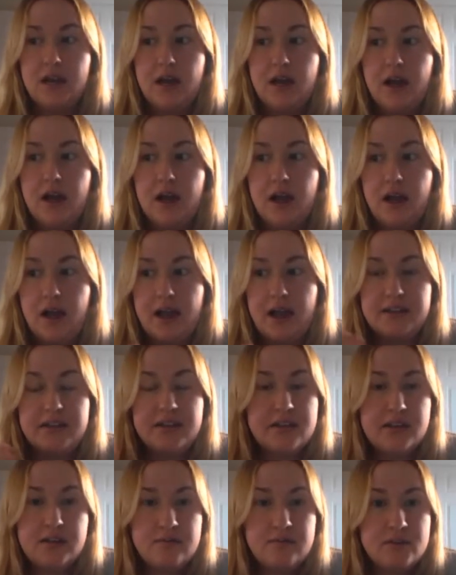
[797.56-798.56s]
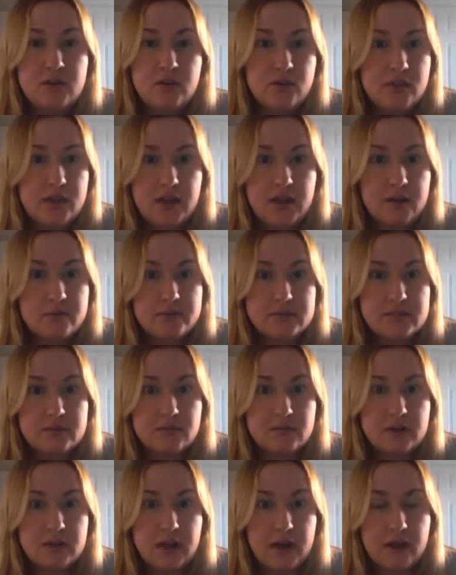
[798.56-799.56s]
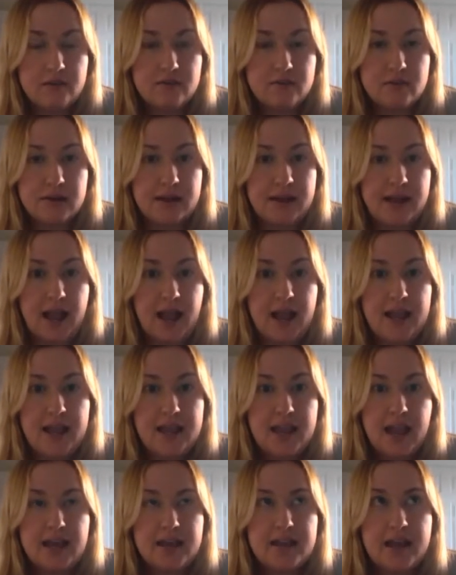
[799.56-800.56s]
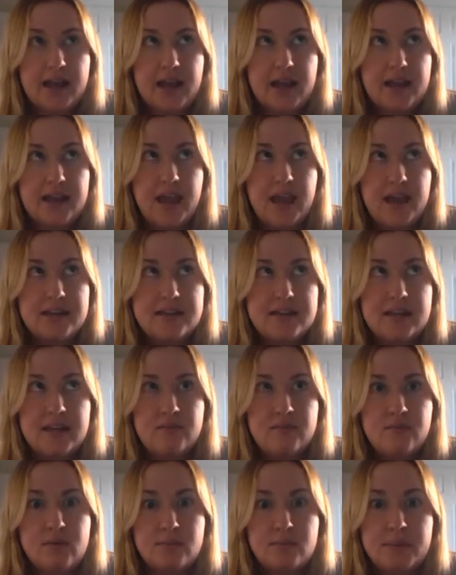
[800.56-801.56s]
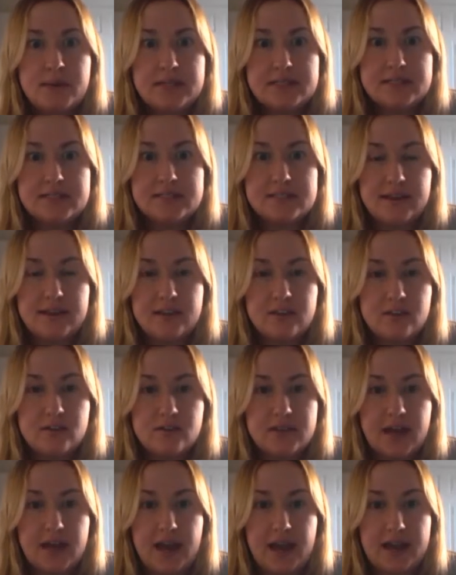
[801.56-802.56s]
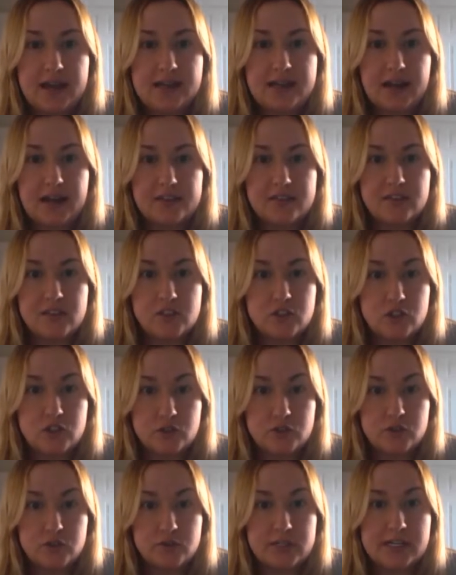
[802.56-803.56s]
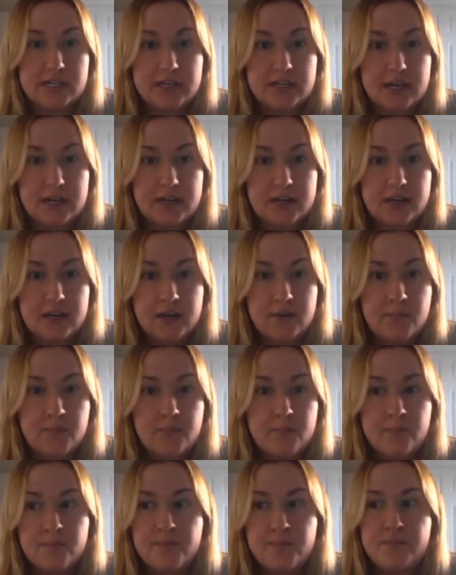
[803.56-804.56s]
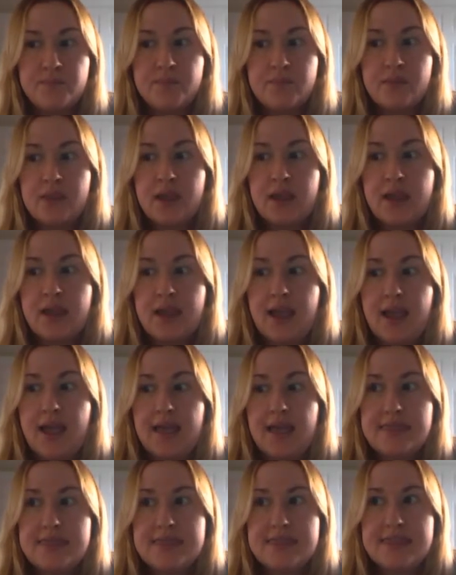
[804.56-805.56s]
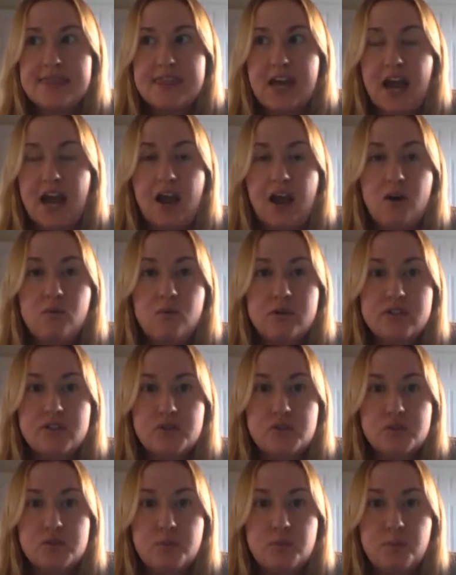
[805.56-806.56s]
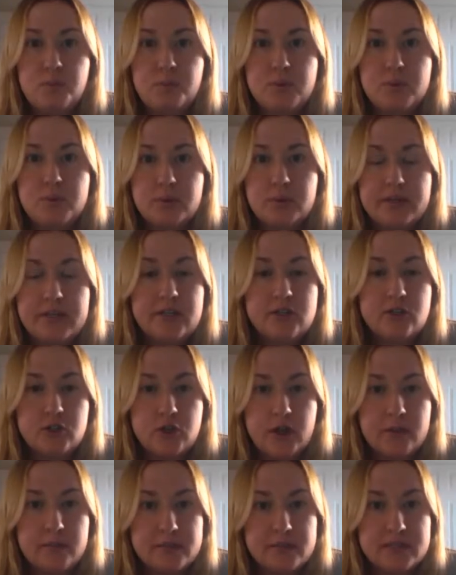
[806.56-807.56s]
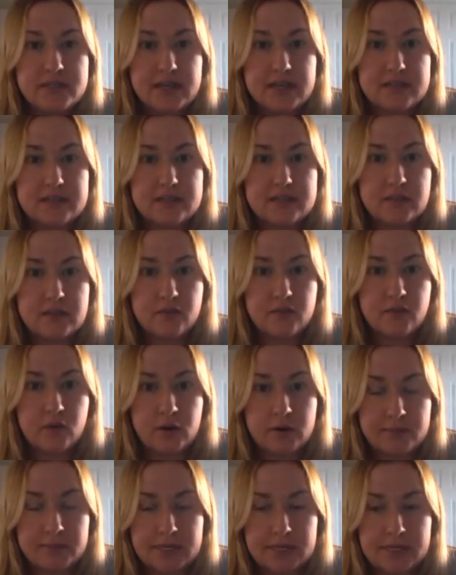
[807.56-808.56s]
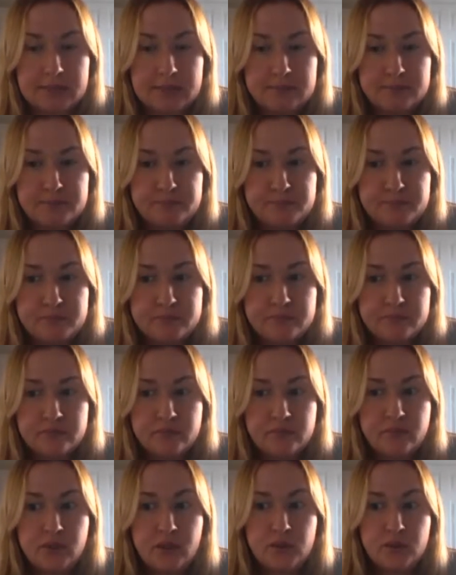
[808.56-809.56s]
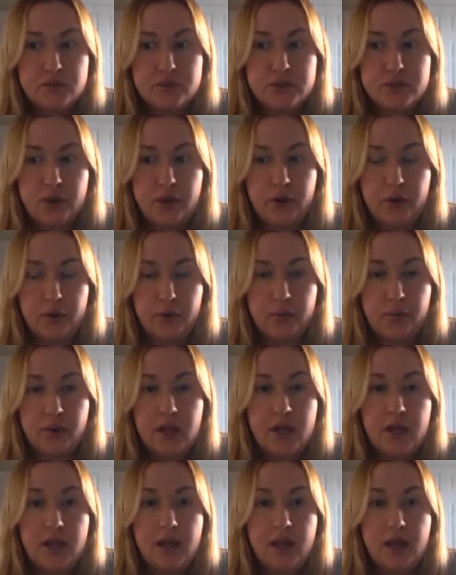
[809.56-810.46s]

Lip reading: I didn't even know that I was in recovery. I hadn't even pieced together that I had had the surgery done. And that was pretty traumatizing for me. So,